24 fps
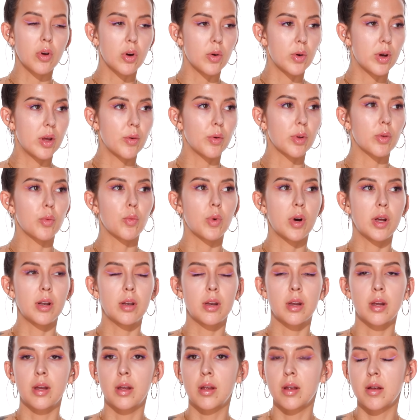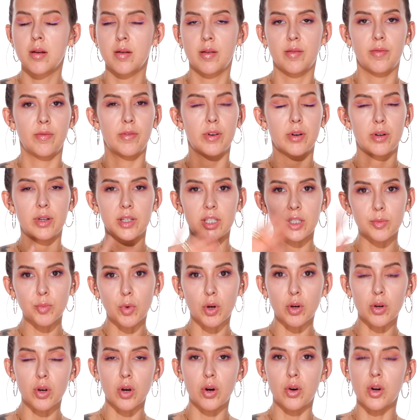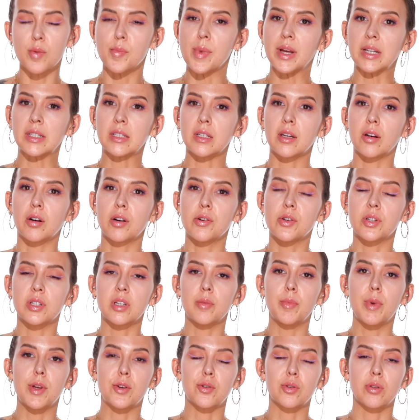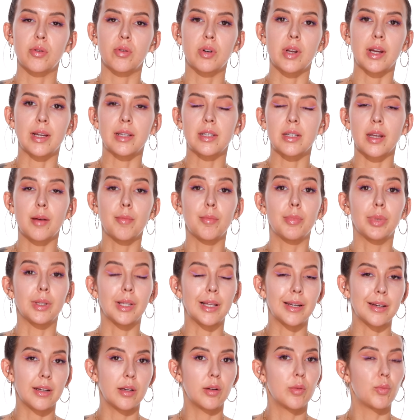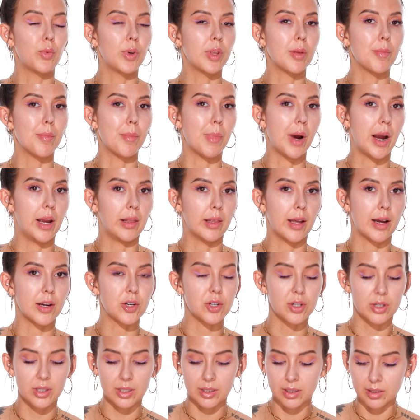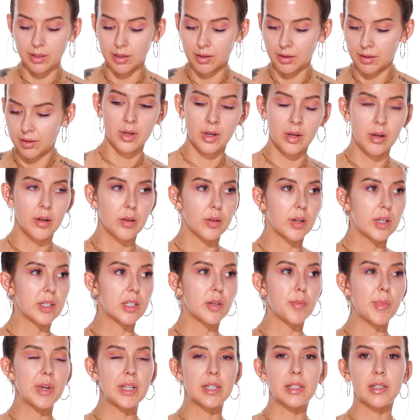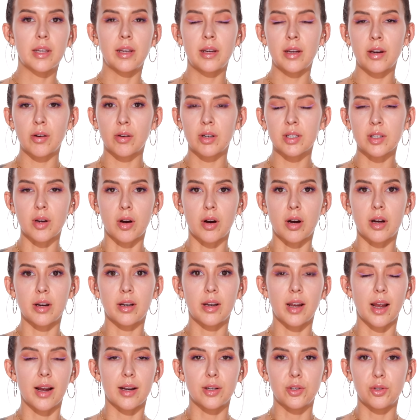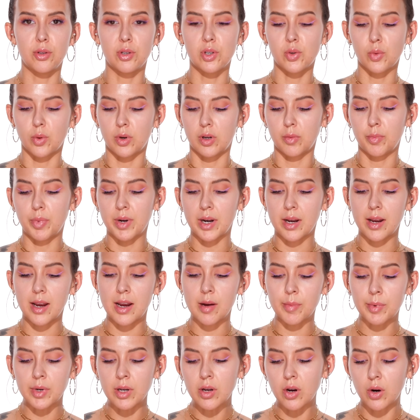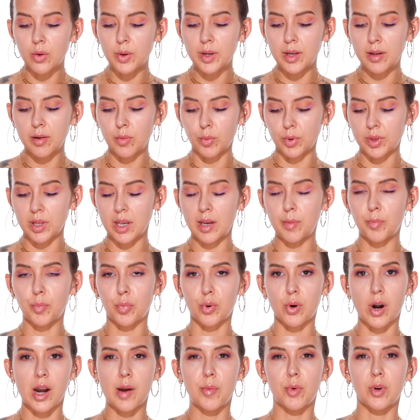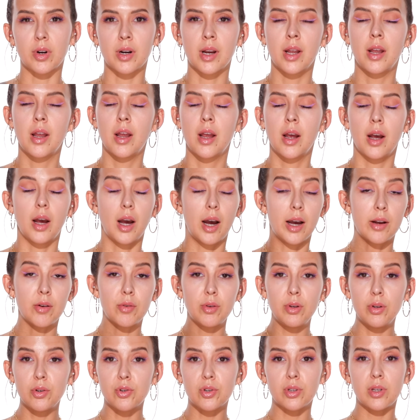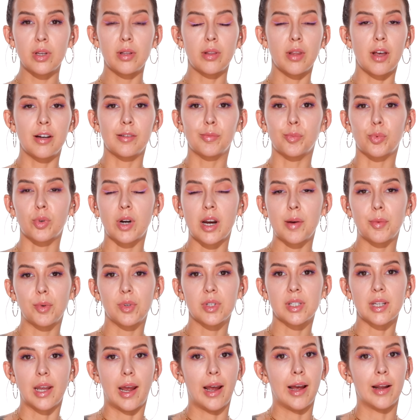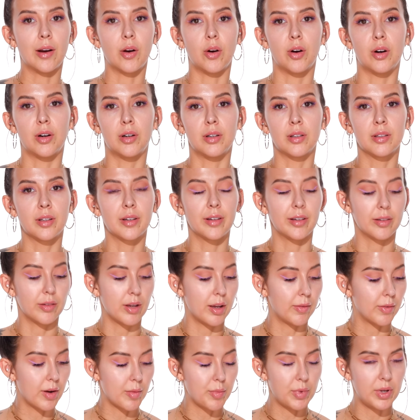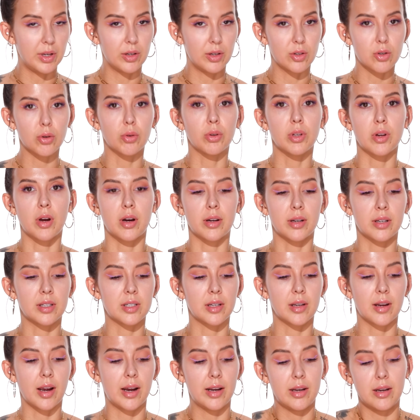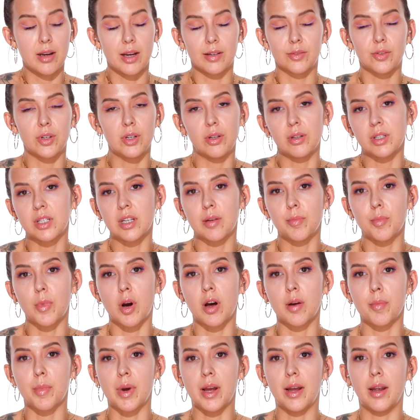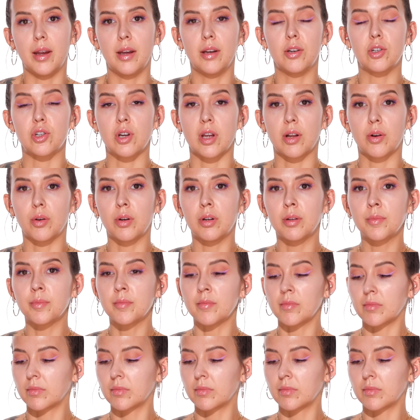go in with one very small coat of mascara just to make sure they're nice and blended with my lashes. Okay, so my skincare is on as usual, but I am gonna go in with a primer. I don't usually love primers at all, if I'm being totally honest. Like, I never use them on my channel,